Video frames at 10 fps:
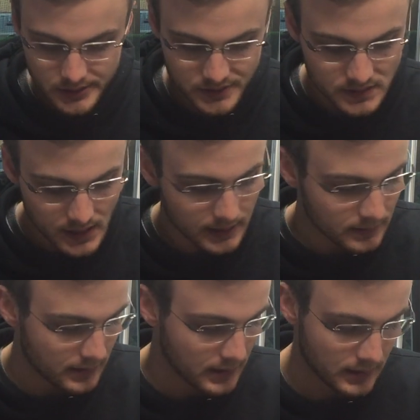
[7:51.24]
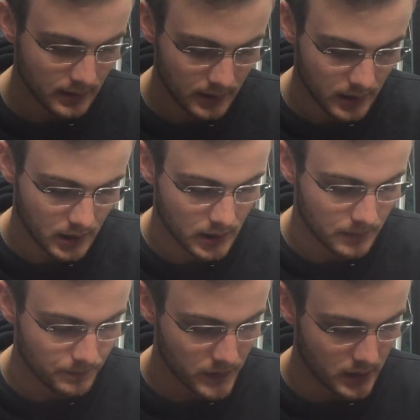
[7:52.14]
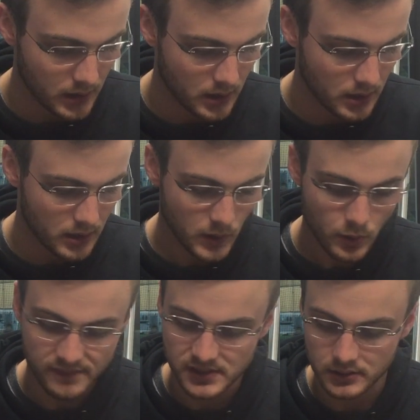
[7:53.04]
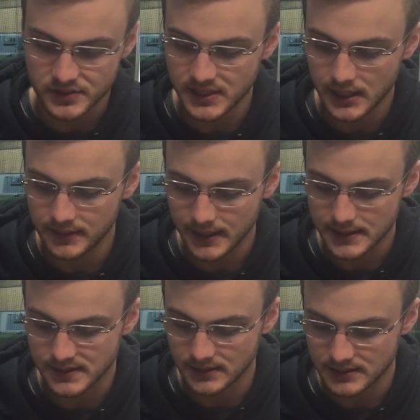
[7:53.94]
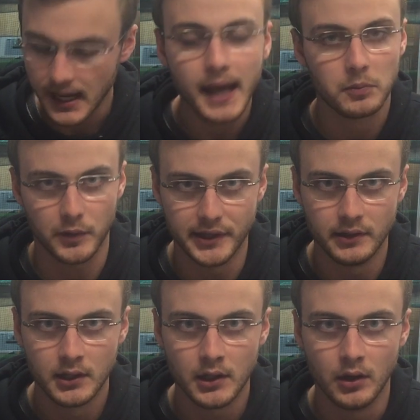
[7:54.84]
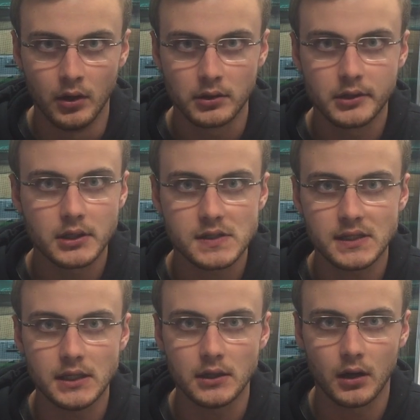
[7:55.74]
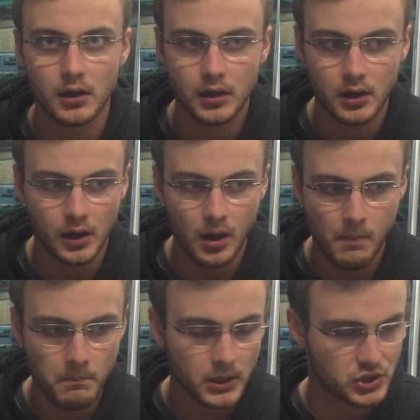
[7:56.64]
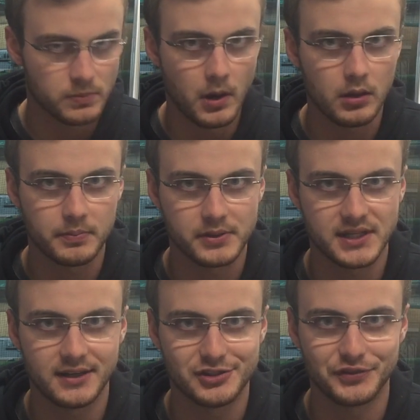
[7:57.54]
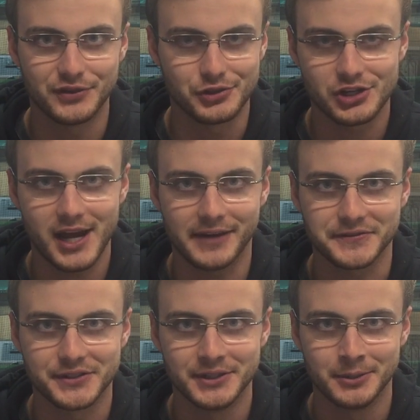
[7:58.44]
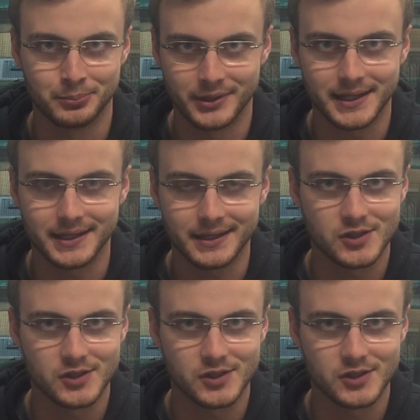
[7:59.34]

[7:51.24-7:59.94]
Secondly, you have to understand that as an attackman, you're going to see a much smaller percentage of your shafts breaking,